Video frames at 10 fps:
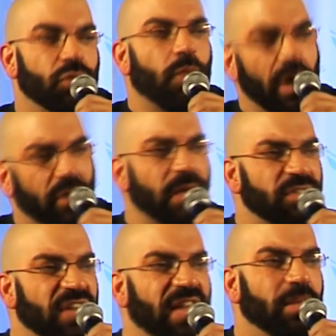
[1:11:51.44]
She'll
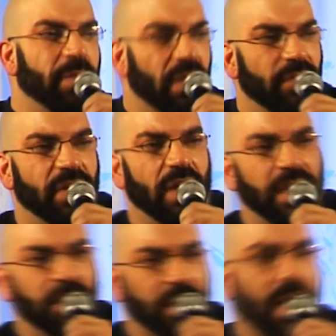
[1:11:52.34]
wander outside in the middle of the
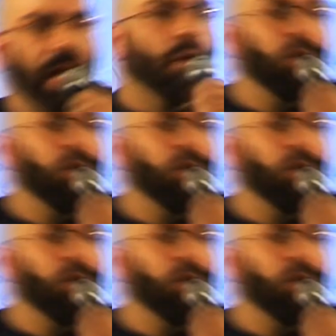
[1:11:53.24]
night and the